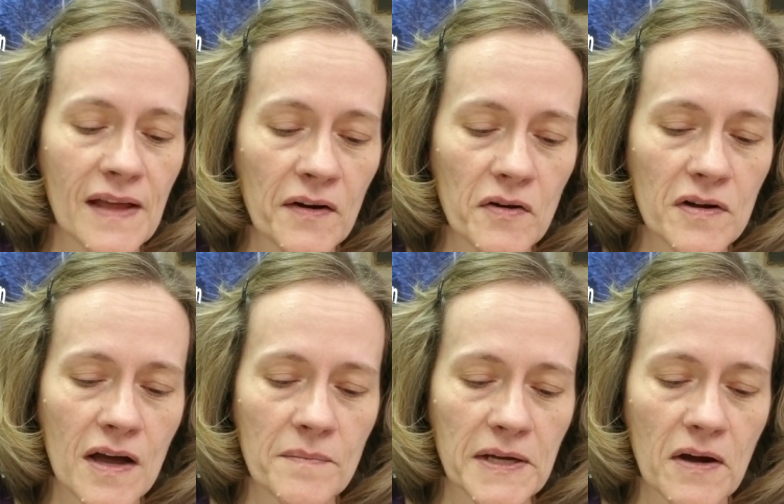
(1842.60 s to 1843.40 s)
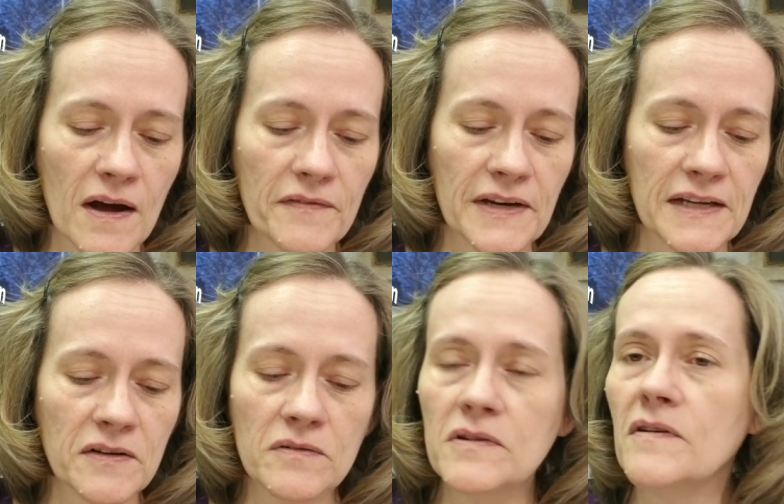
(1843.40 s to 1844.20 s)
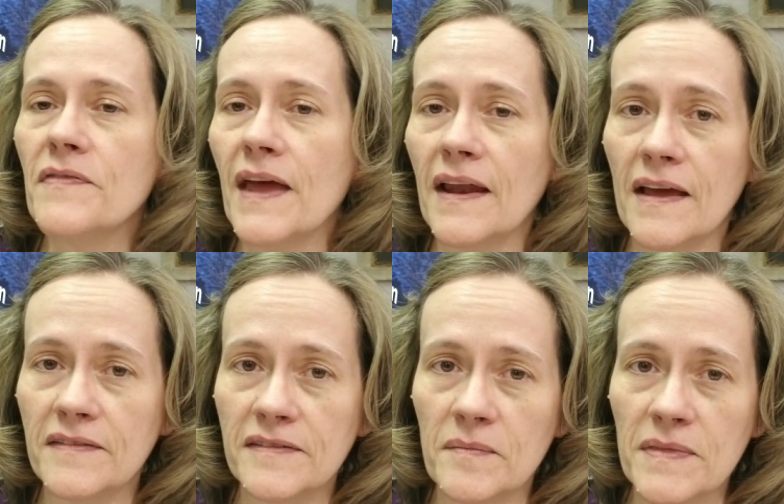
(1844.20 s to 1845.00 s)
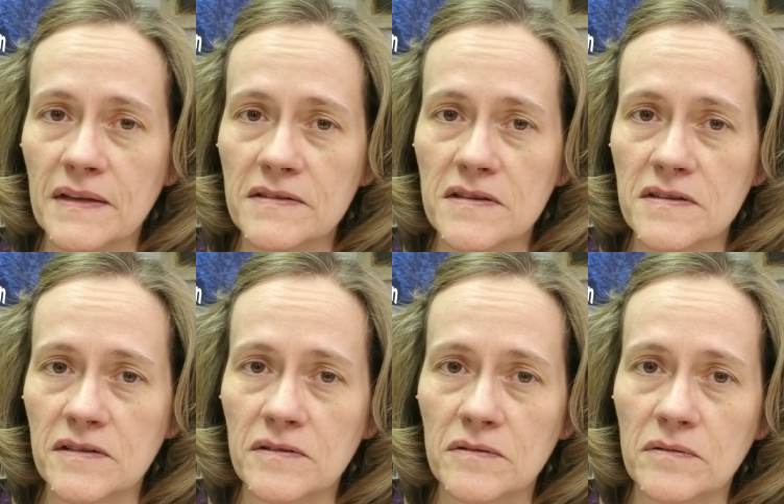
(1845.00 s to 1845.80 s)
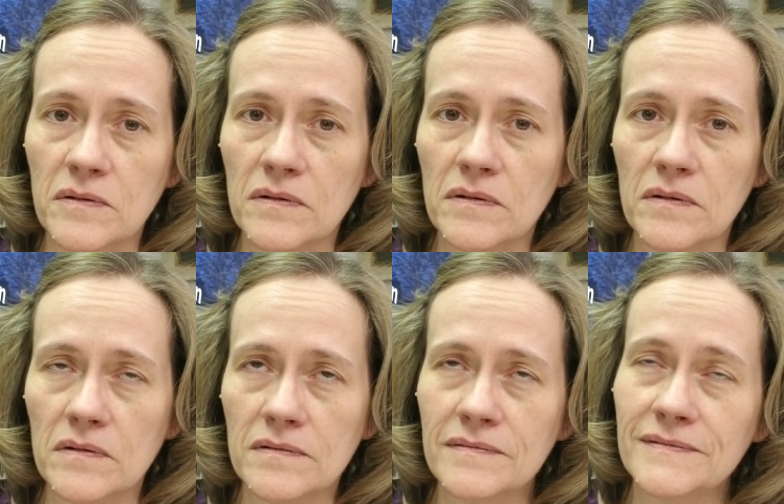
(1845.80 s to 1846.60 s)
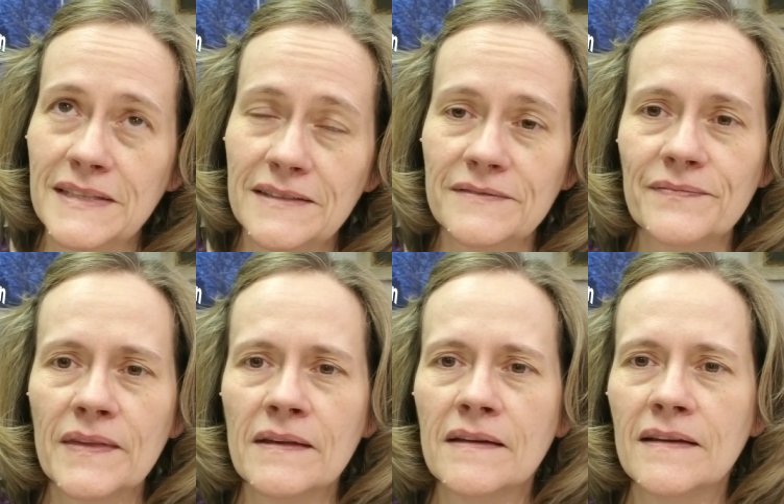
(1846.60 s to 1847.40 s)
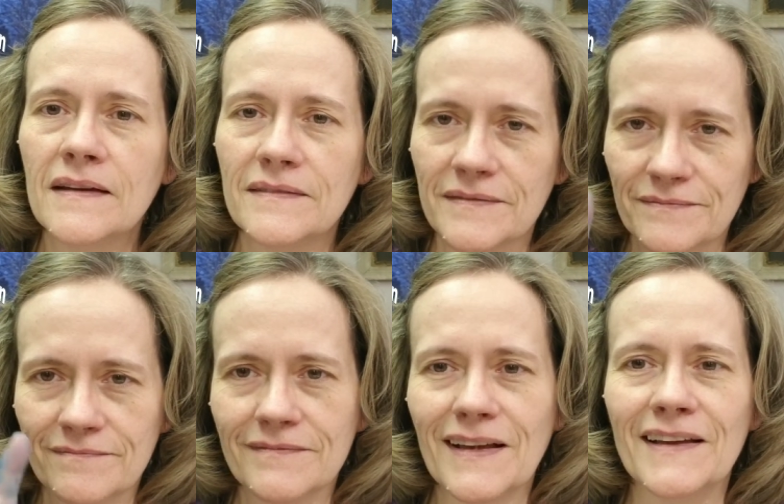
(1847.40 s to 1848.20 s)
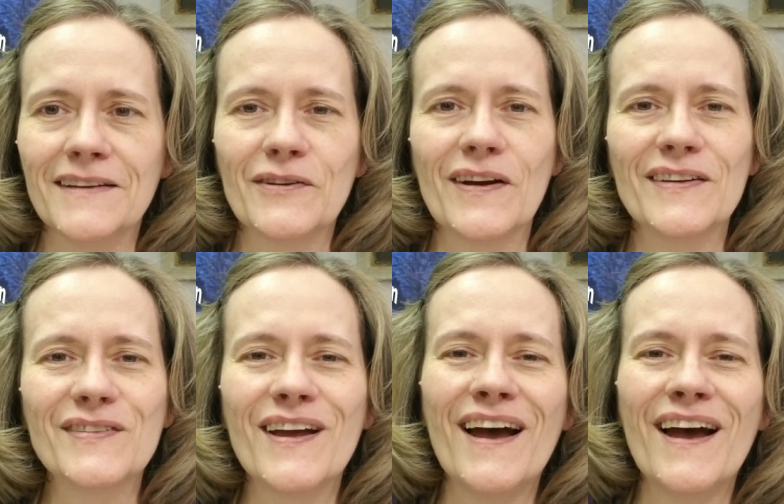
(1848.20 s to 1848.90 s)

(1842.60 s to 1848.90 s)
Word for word: not all coming off. And I don't know if that has something to do, well, I digress.